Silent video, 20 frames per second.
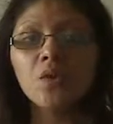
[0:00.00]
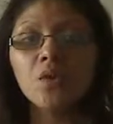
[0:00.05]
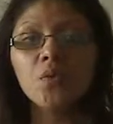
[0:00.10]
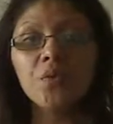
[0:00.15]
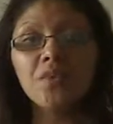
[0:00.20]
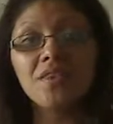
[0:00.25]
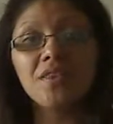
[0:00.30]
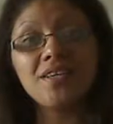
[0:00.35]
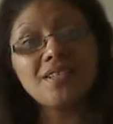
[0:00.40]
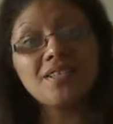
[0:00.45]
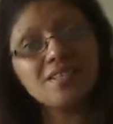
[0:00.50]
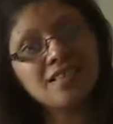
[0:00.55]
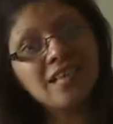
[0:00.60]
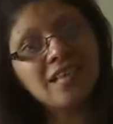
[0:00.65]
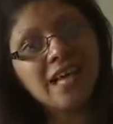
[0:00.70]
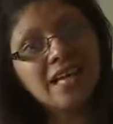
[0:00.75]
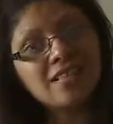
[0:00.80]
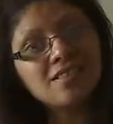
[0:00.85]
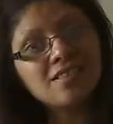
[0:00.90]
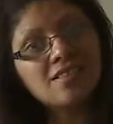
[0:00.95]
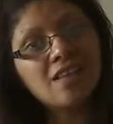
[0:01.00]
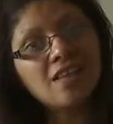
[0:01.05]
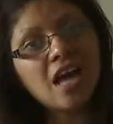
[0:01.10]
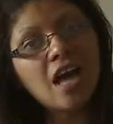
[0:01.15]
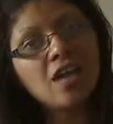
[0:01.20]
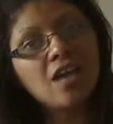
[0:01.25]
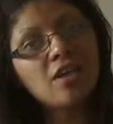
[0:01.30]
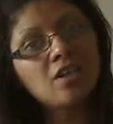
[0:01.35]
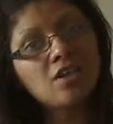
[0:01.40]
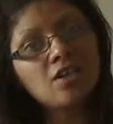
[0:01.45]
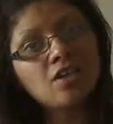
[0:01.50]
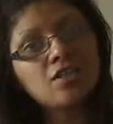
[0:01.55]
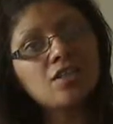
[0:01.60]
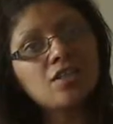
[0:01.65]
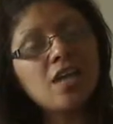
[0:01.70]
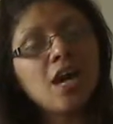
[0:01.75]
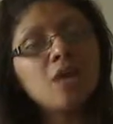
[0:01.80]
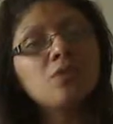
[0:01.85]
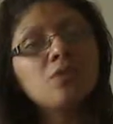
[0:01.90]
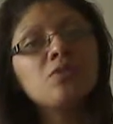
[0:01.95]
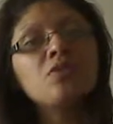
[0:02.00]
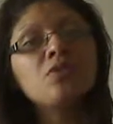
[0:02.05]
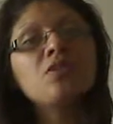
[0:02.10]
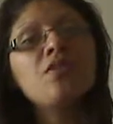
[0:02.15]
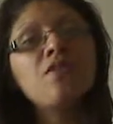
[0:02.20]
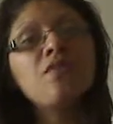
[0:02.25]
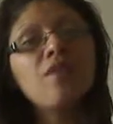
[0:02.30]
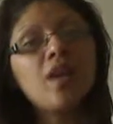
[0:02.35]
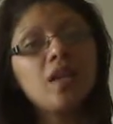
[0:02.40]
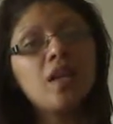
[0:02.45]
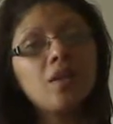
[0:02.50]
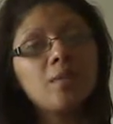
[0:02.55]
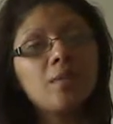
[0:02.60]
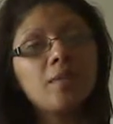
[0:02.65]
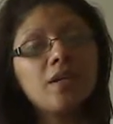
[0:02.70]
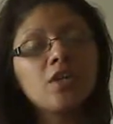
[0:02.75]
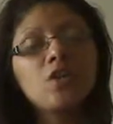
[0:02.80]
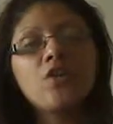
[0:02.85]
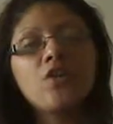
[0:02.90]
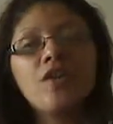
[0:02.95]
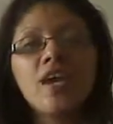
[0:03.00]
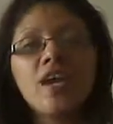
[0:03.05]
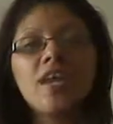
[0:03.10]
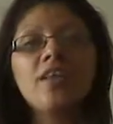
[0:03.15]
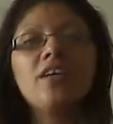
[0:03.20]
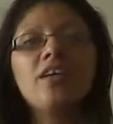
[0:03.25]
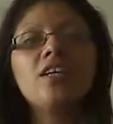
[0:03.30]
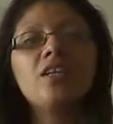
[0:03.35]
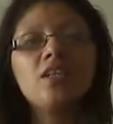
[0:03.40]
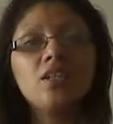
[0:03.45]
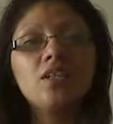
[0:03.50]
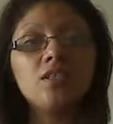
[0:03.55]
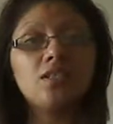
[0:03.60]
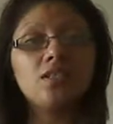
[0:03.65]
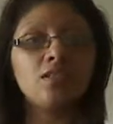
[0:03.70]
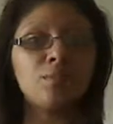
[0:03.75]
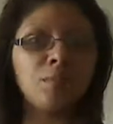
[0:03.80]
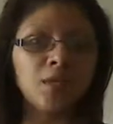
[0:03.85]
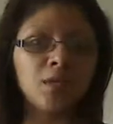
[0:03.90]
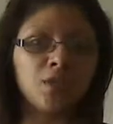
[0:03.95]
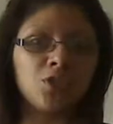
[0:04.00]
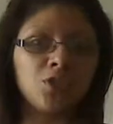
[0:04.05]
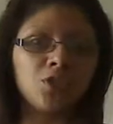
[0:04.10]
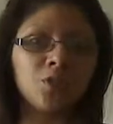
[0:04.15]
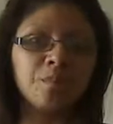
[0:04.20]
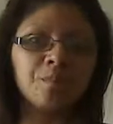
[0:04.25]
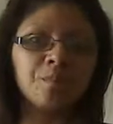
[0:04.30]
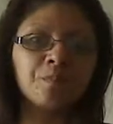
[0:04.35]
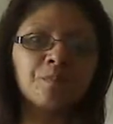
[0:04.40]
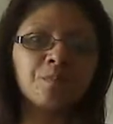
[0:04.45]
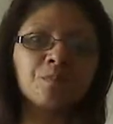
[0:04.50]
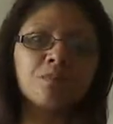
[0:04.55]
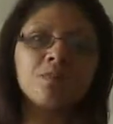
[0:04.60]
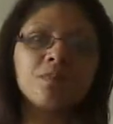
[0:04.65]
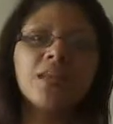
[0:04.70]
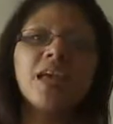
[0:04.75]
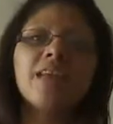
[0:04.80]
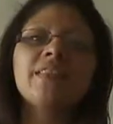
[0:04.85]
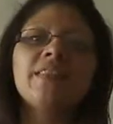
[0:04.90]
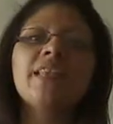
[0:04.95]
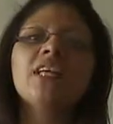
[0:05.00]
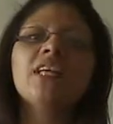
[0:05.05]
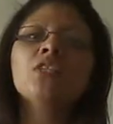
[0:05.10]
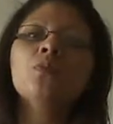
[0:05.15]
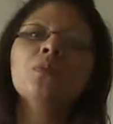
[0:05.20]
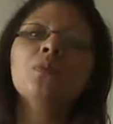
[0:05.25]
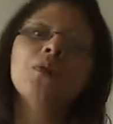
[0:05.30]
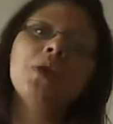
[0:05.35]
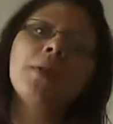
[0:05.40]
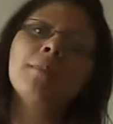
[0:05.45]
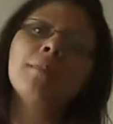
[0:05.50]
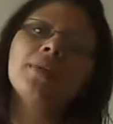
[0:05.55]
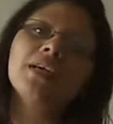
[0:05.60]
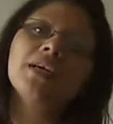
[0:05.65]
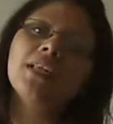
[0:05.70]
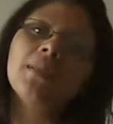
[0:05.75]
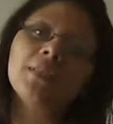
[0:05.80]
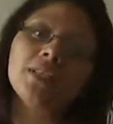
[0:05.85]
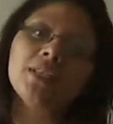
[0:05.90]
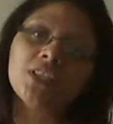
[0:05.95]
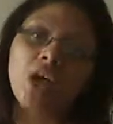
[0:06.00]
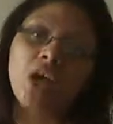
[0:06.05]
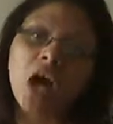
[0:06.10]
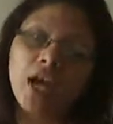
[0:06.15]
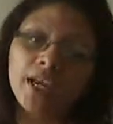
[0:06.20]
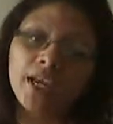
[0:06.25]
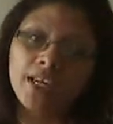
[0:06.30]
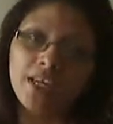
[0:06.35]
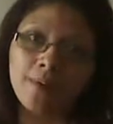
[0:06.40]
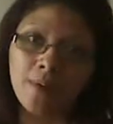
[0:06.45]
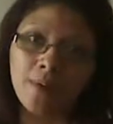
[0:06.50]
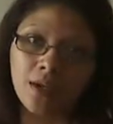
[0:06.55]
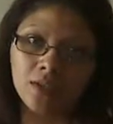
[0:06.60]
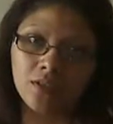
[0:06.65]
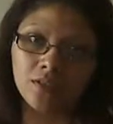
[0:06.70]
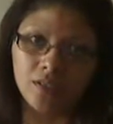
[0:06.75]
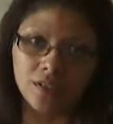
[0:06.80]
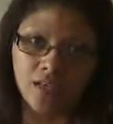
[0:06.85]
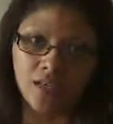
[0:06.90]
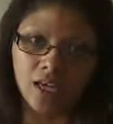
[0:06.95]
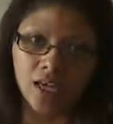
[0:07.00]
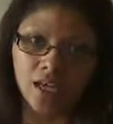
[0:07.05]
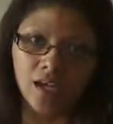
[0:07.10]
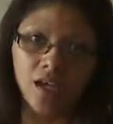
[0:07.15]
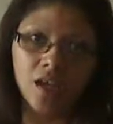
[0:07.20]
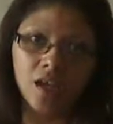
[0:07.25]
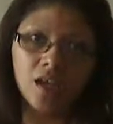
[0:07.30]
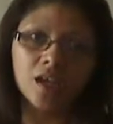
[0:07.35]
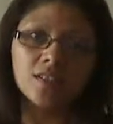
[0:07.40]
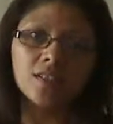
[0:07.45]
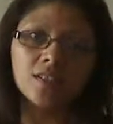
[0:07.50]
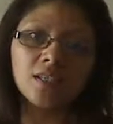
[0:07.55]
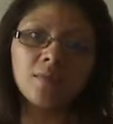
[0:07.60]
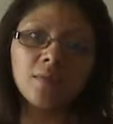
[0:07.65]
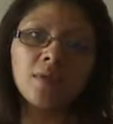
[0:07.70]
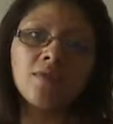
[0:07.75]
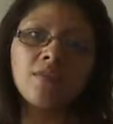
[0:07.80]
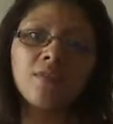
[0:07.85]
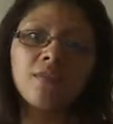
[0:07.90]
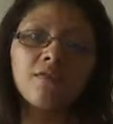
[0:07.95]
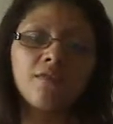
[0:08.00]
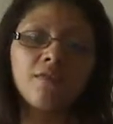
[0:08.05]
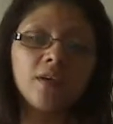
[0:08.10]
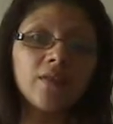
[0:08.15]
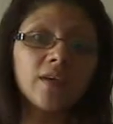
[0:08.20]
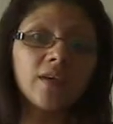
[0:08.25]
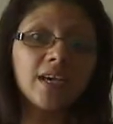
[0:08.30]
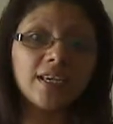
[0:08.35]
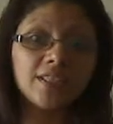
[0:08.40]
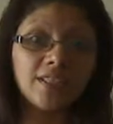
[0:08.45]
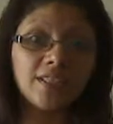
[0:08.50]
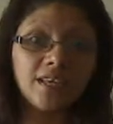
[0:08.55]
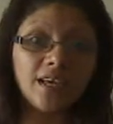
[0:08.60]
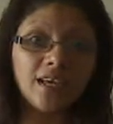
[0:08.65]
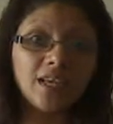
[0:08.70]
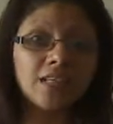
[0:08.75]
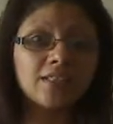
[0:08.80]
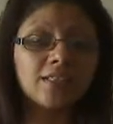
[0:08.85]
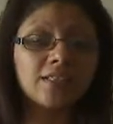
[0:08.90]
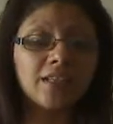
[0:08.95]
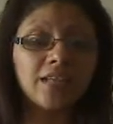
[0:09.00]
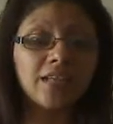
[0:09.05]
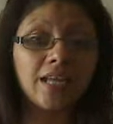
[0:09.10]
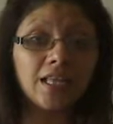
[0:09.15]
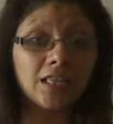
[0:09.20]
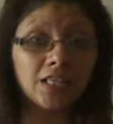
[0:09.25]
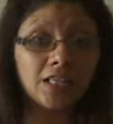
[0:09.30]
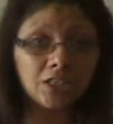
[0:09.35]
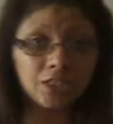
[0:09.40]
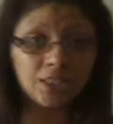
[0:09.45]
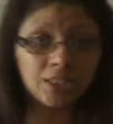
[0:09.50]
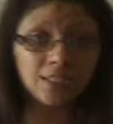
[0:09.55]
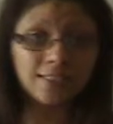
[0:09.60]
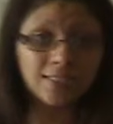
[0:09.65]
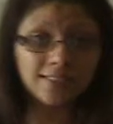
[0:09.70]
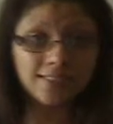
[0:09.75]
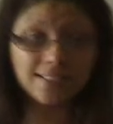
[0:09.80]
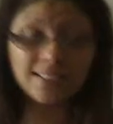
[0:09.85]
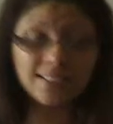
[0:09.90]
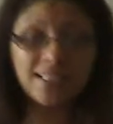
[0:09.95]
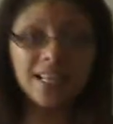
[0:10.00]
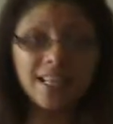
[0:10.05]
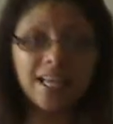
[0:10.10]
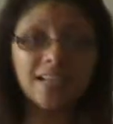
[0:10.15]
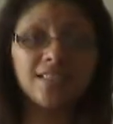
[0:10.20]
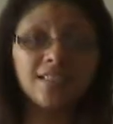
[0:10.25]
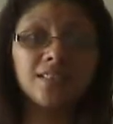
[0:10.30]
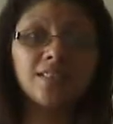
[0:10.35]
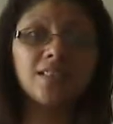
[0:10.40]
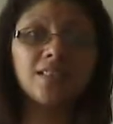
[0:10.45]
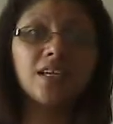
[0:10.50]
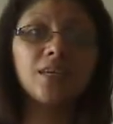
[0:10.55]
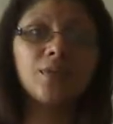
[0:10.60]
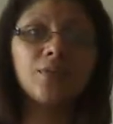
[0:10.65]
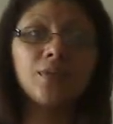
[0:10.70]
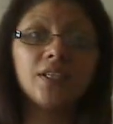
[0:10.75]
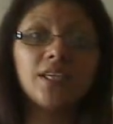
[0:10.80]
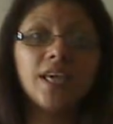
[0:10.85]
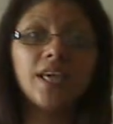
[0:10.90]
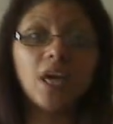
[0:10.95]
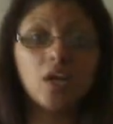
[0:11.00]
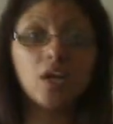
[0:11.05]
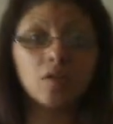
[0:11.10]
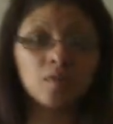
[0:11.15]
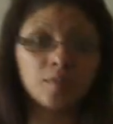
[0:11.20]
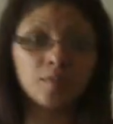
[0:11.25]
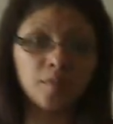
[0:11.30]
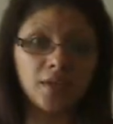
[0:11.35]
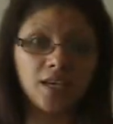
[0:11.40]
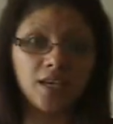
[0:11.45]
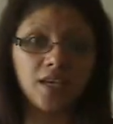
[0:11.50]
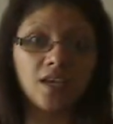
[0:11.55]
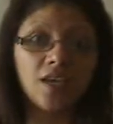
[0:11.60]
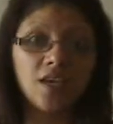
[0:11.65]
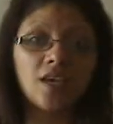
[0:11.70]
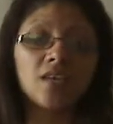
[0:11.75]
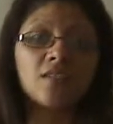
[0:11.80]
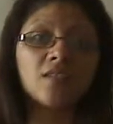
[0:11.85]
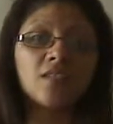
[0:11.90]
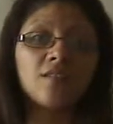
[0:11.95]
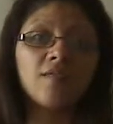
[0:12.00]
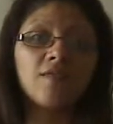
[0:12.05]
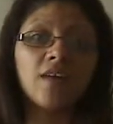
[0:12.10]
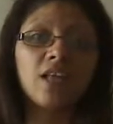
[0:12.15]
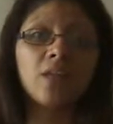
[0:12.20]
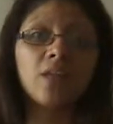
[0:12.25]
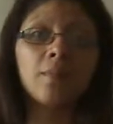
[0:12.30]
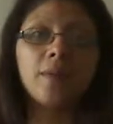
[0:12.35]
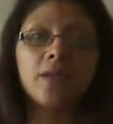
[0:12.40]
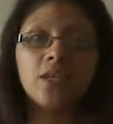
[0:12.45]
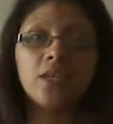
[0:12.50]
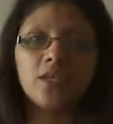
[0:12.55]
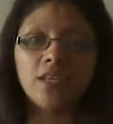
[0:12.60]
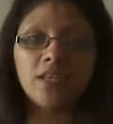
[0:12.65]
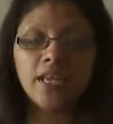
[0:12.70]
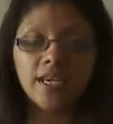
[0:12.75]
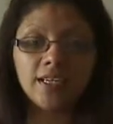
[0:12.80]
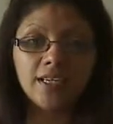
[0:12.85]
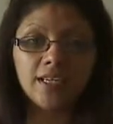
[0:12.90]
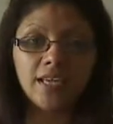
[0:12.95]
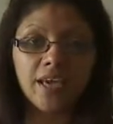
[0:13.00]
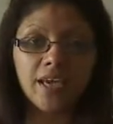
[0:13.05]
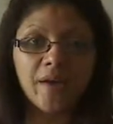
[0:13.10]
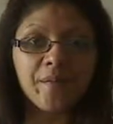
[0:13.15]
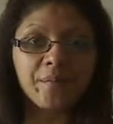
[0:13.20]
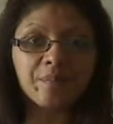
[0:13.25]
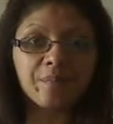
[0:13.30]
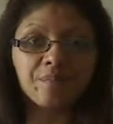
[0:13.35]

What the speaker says: With this class, I learned how to develop and create a good speech. And that's what I'm going to be talking about today. Some of the few ideas that I learned in this class that really helped me develop a good idea.